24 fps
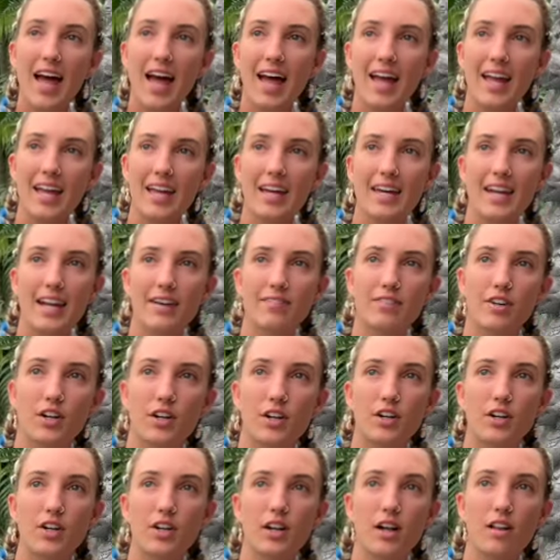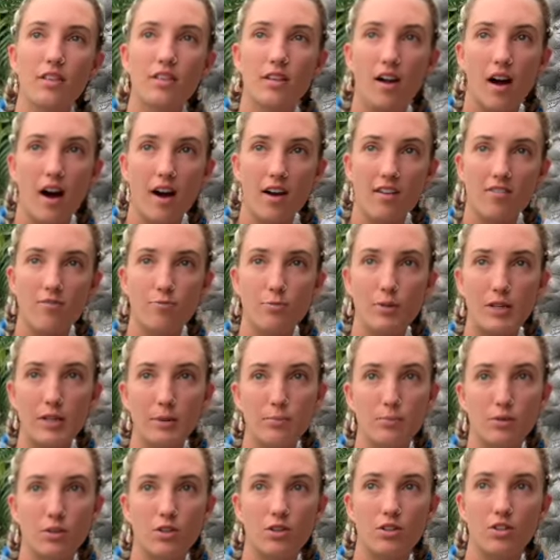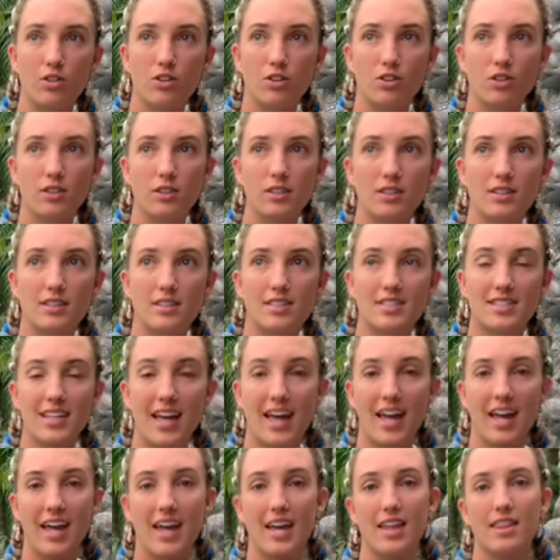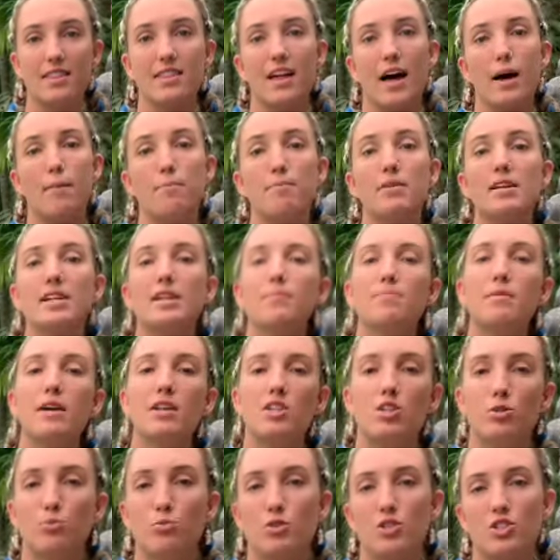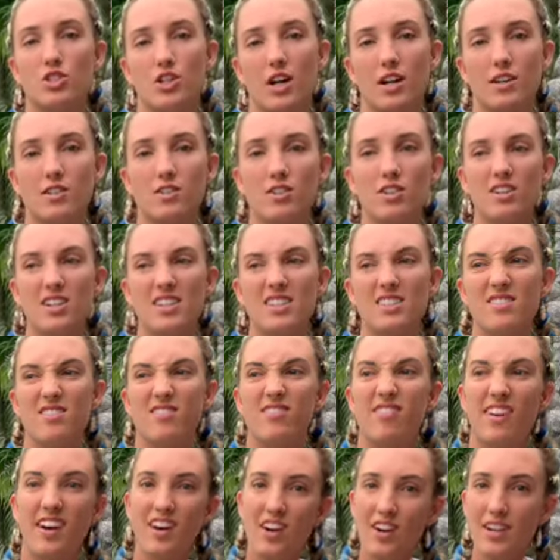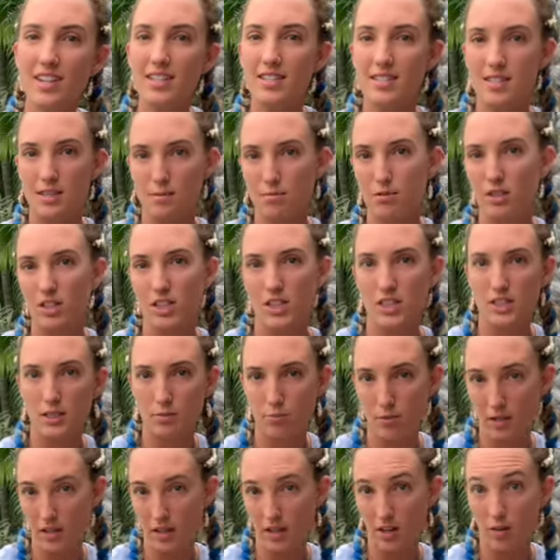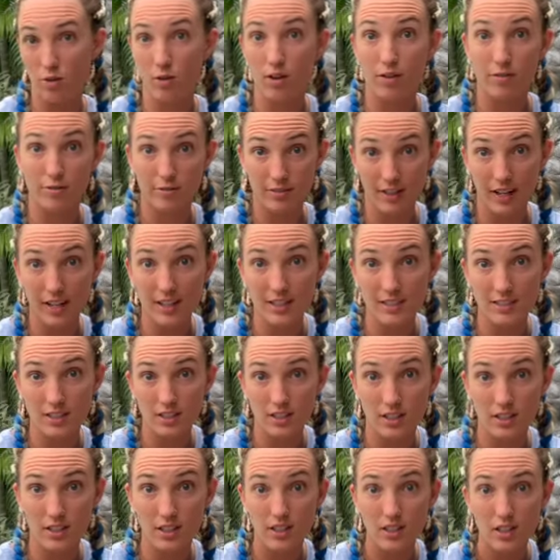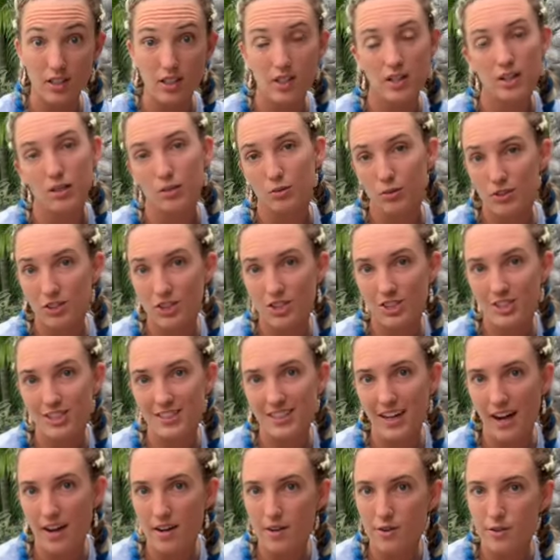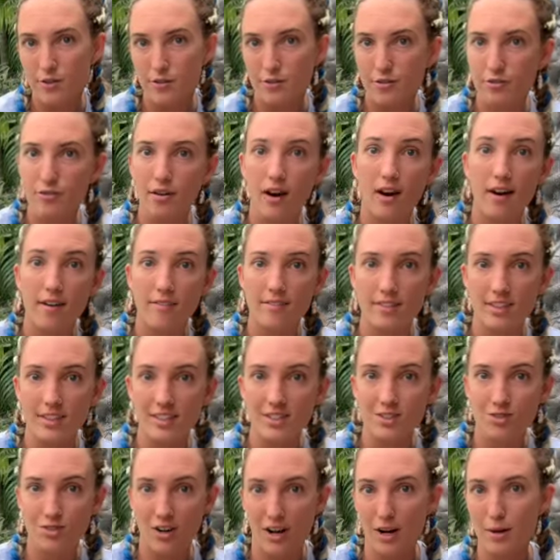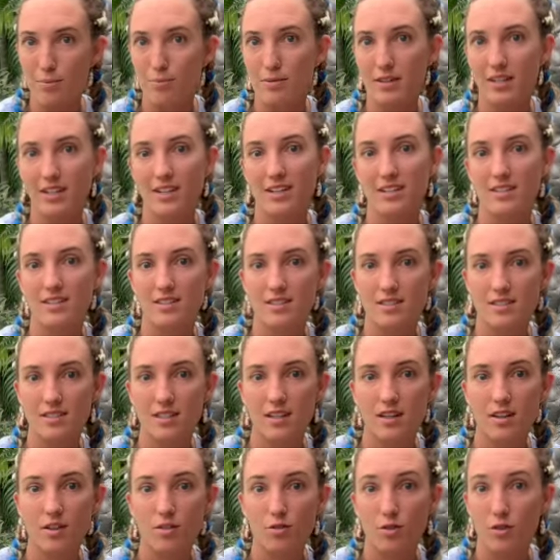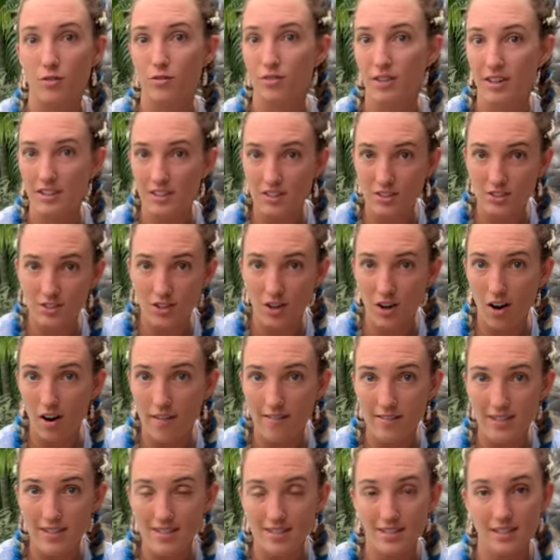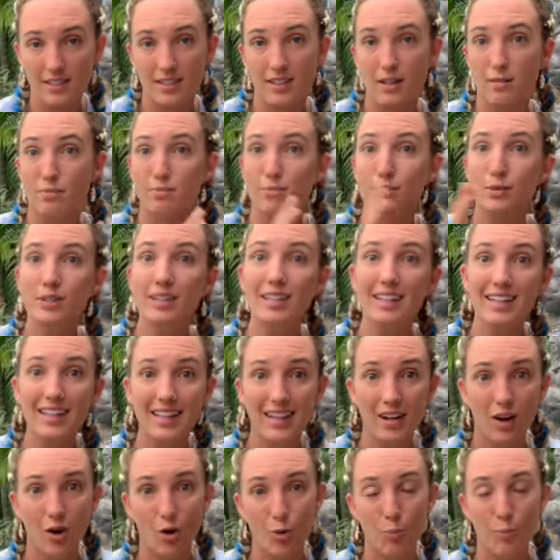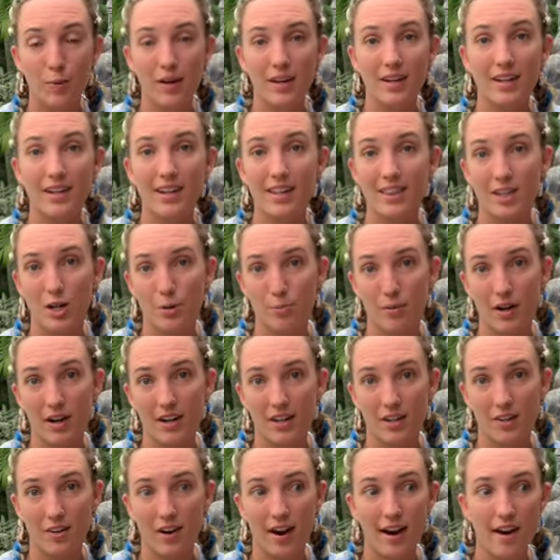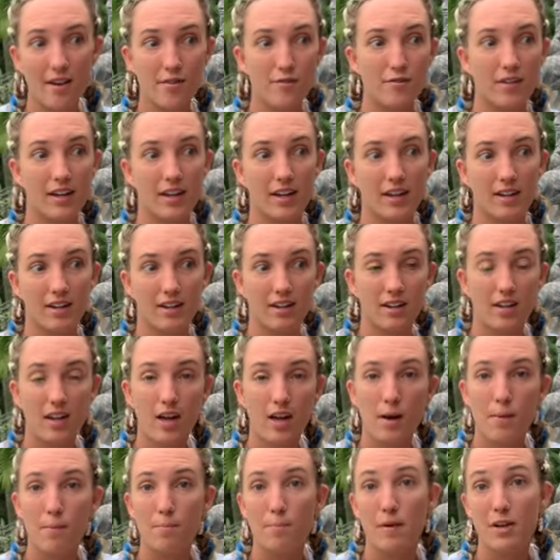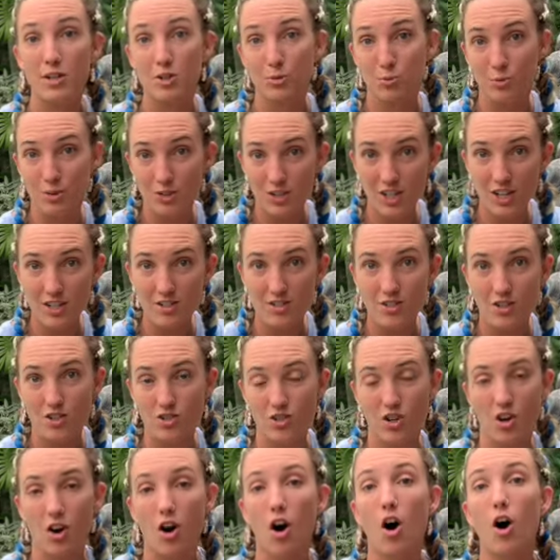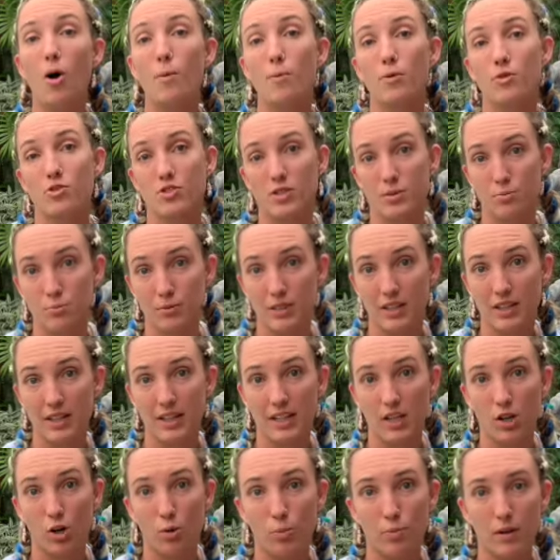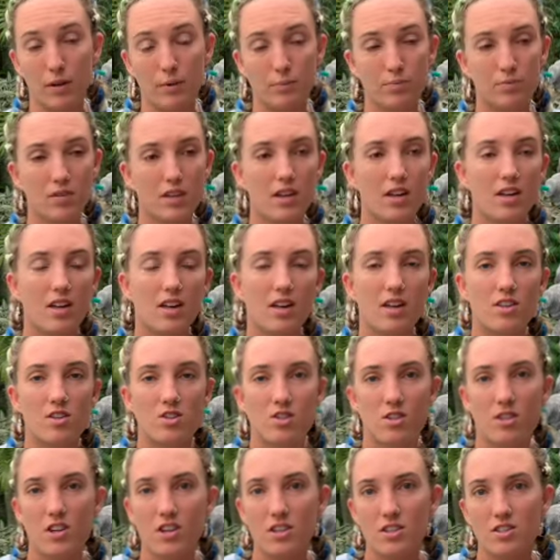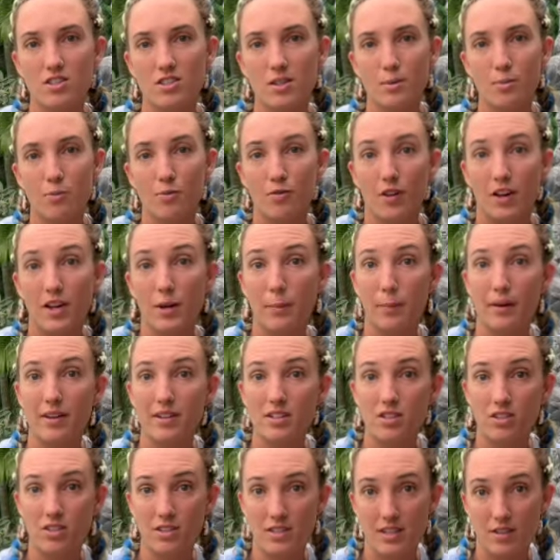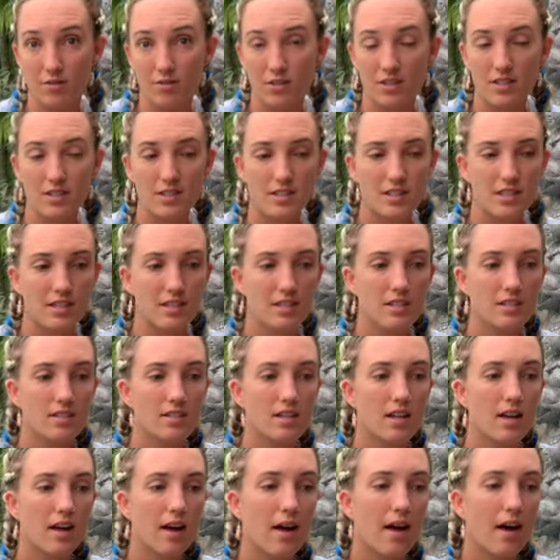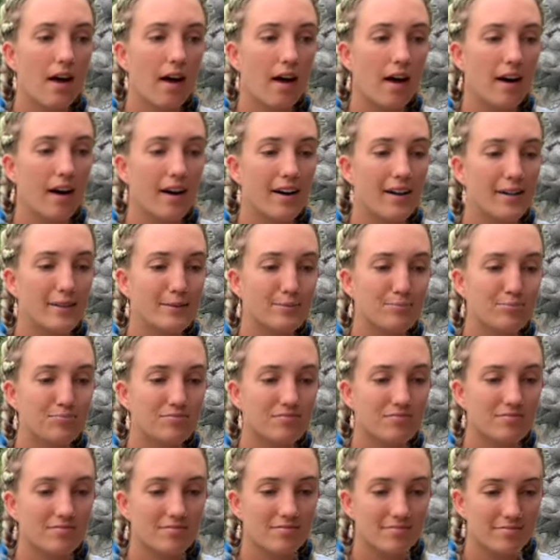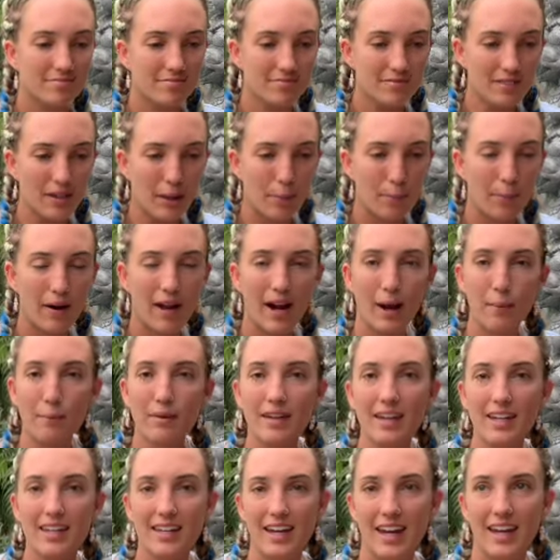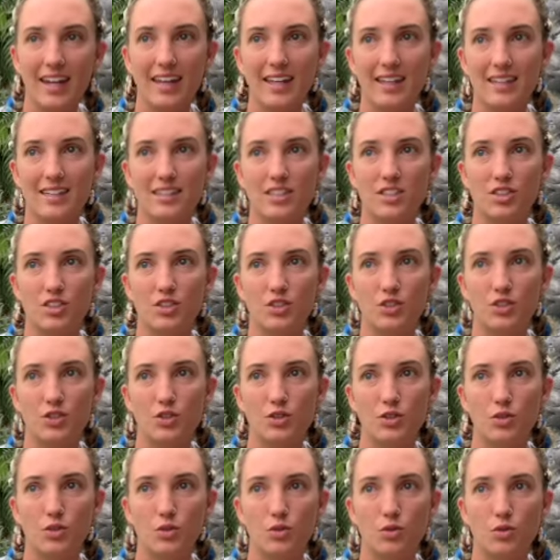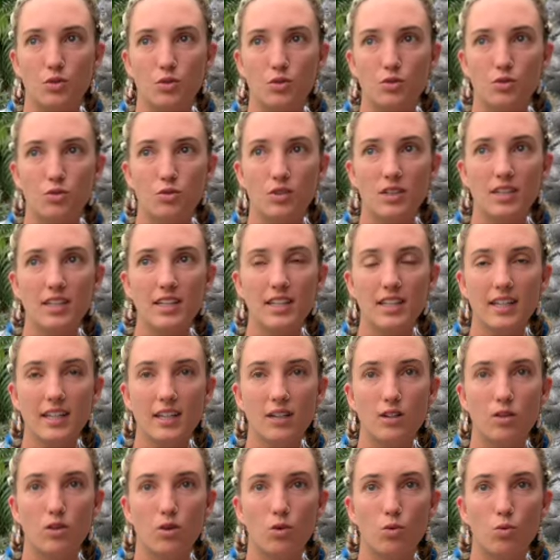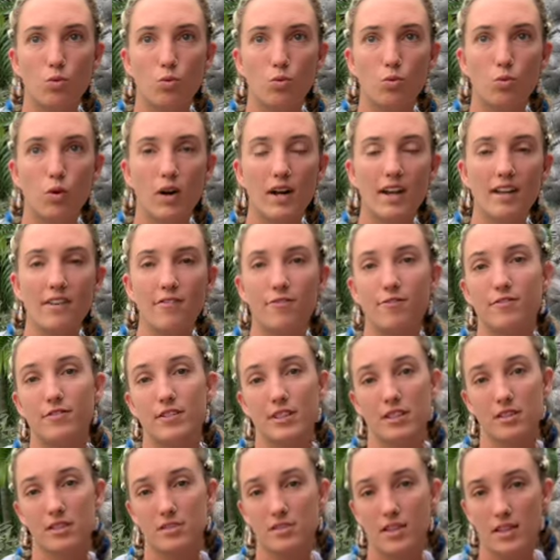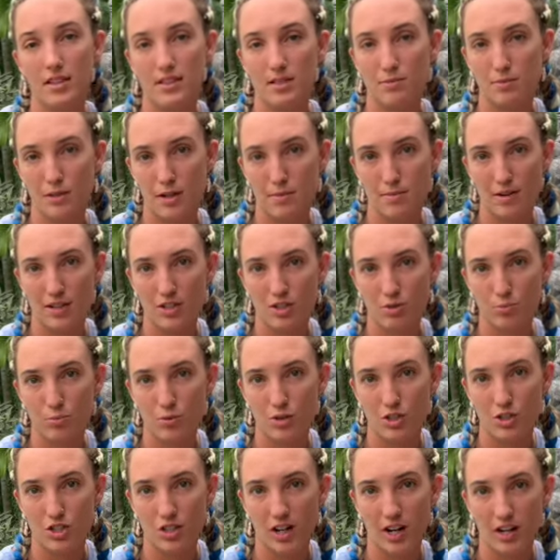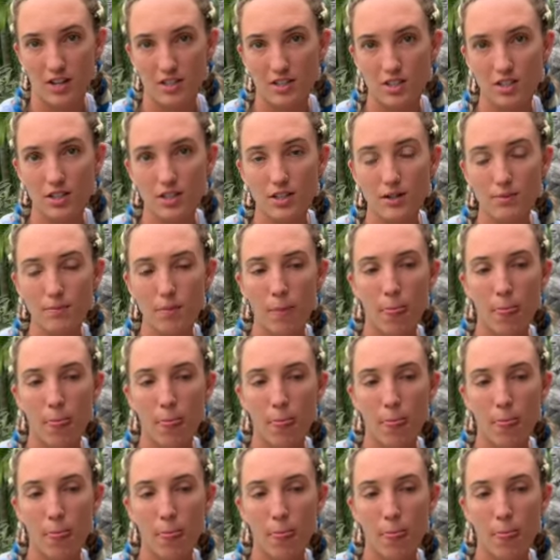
And I've heard a lot of people say that being a mental projector is very similar to being a reflector, which is kind of obvious, right? Because reflectors are obviously completely open in their body graph, and mental projectors are almost completely open. So there's some fundamental differences, but I'm going to get into really what it feels like to be a mental projector